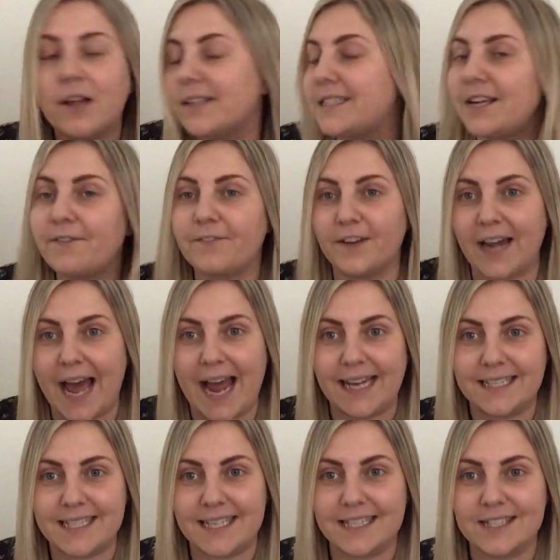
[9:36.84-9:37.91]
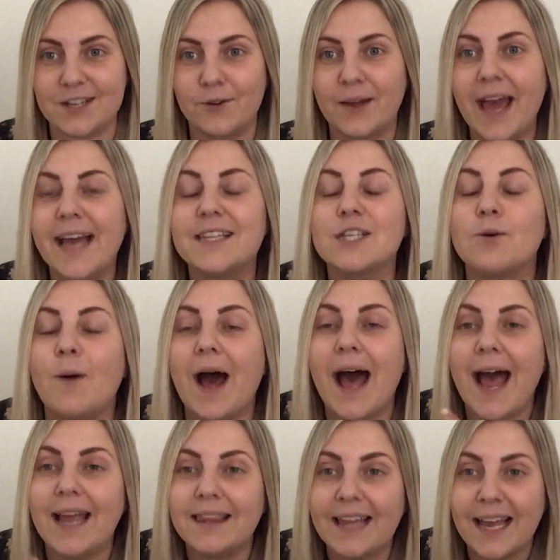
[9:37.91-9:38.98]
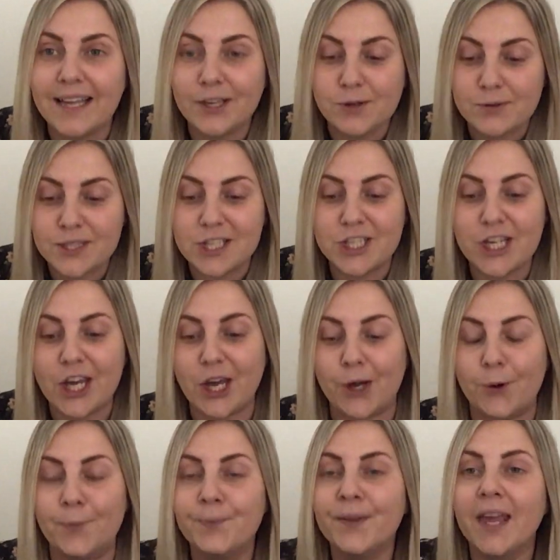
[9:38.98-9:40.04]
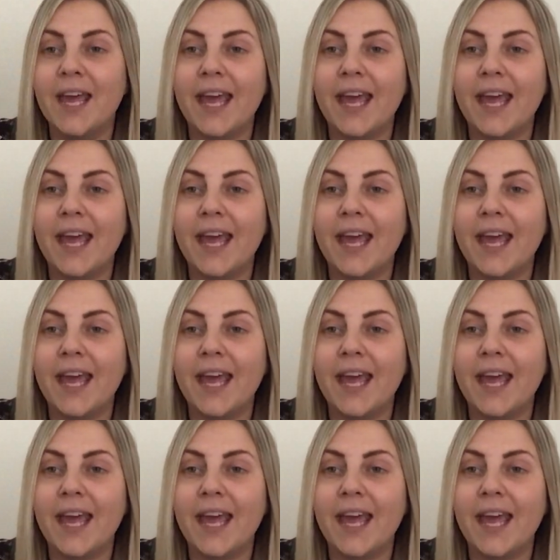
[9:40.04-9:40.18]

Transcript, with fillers: different ideas, okay? So what I'd like you to do,